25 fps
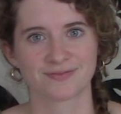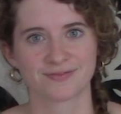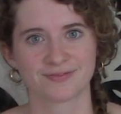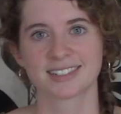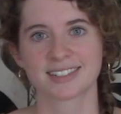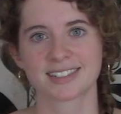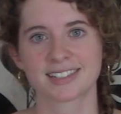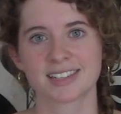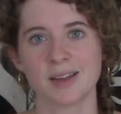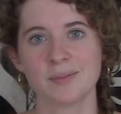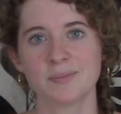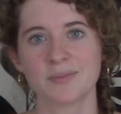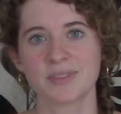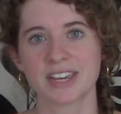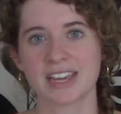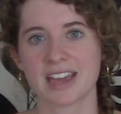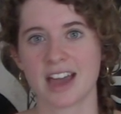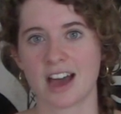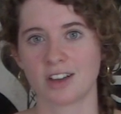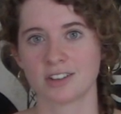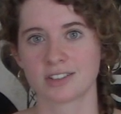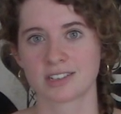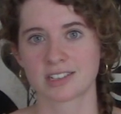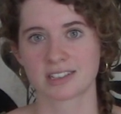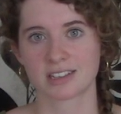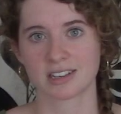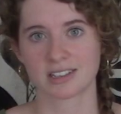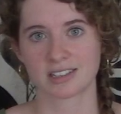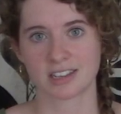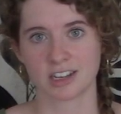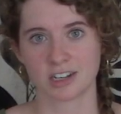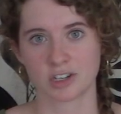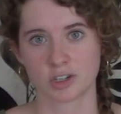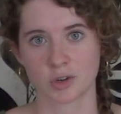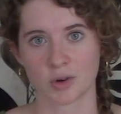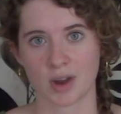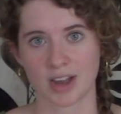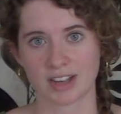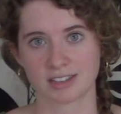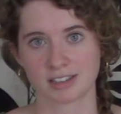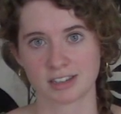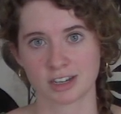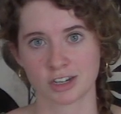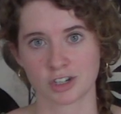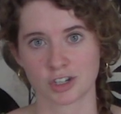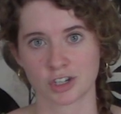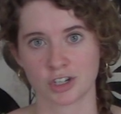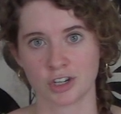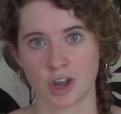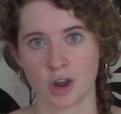Something else that's
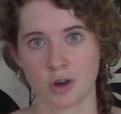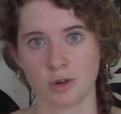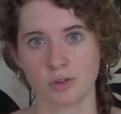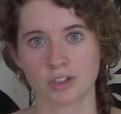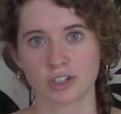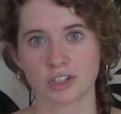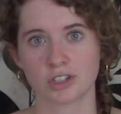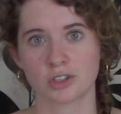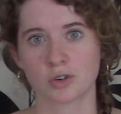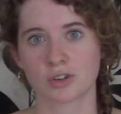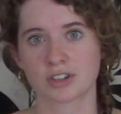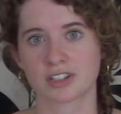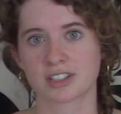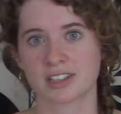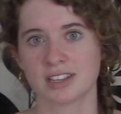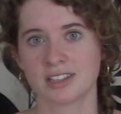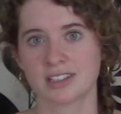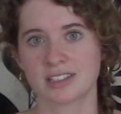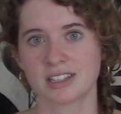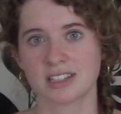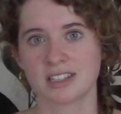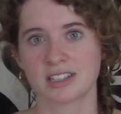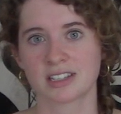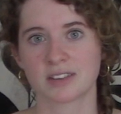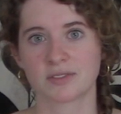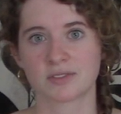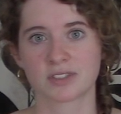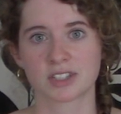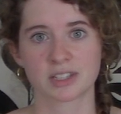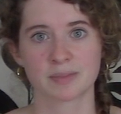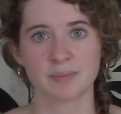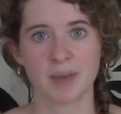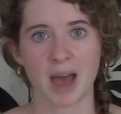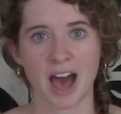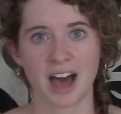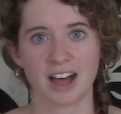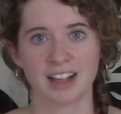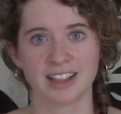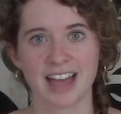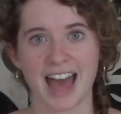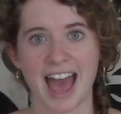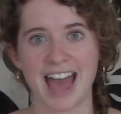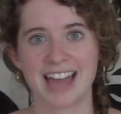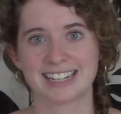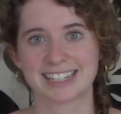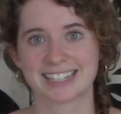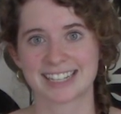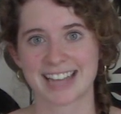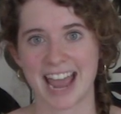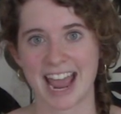interesting to note, your senses of smell
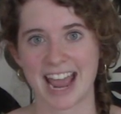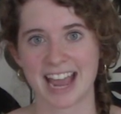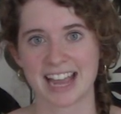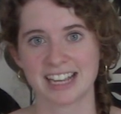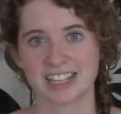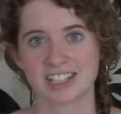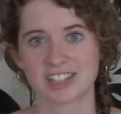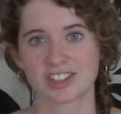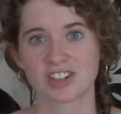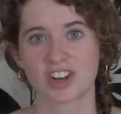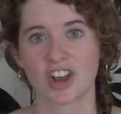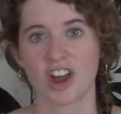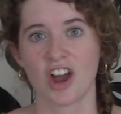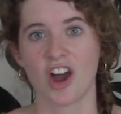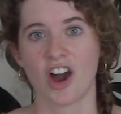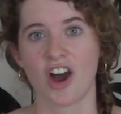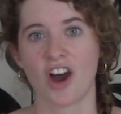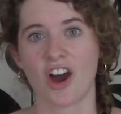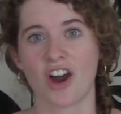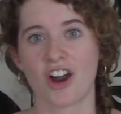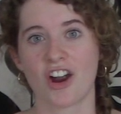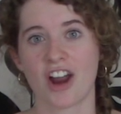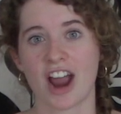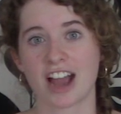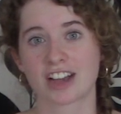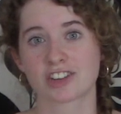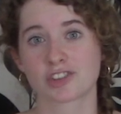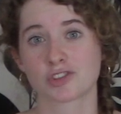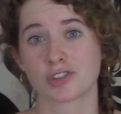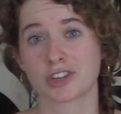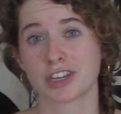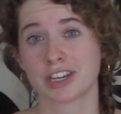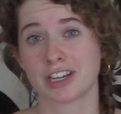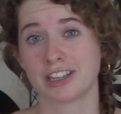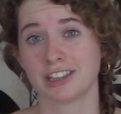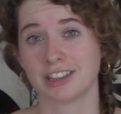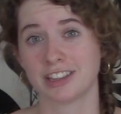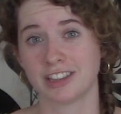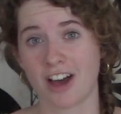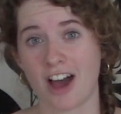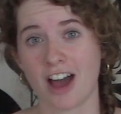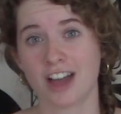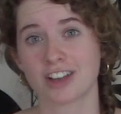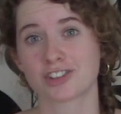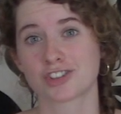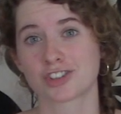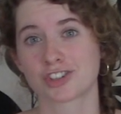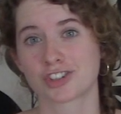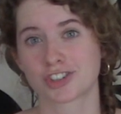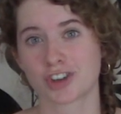and taste are actually a
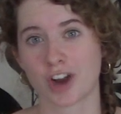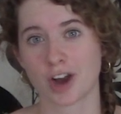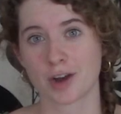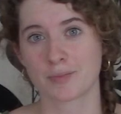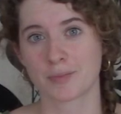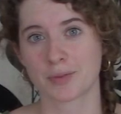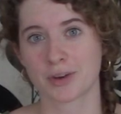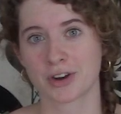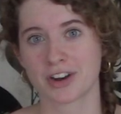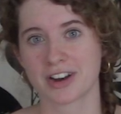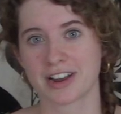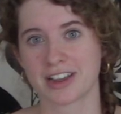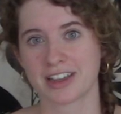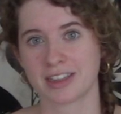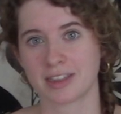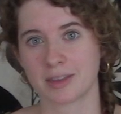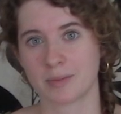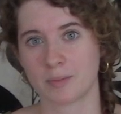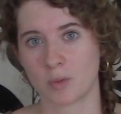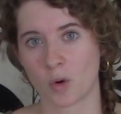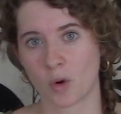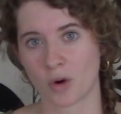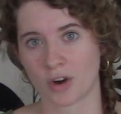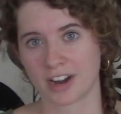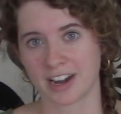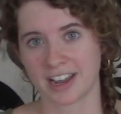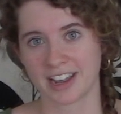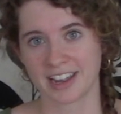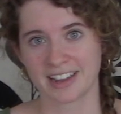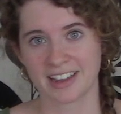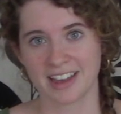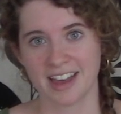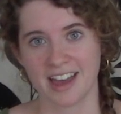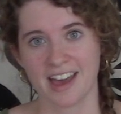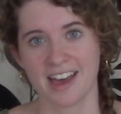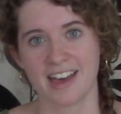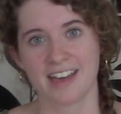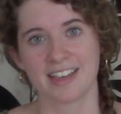lot sharper in the morning.